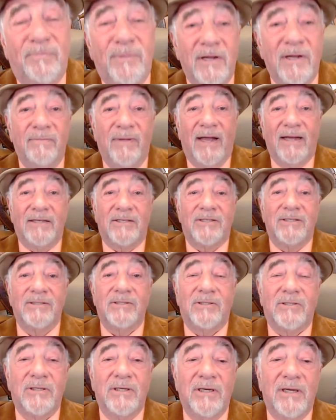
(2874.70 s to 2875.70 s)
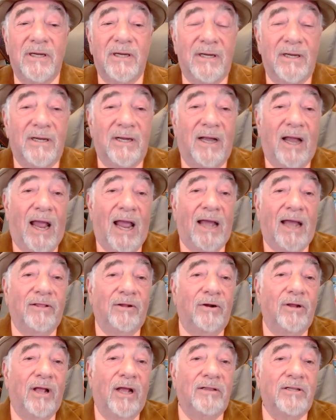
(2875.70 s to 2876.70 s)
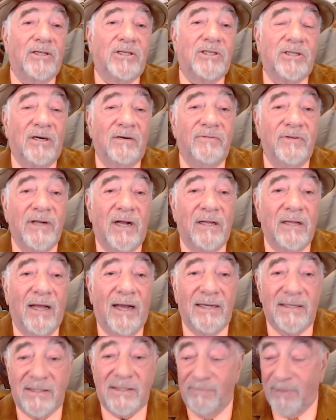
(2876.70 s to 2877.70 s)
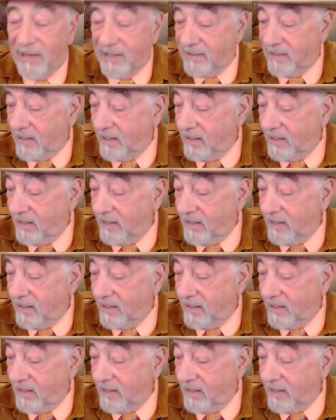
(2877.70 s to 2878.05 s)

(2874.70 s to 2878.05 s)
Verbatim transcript: big mansions and the and the servant class better than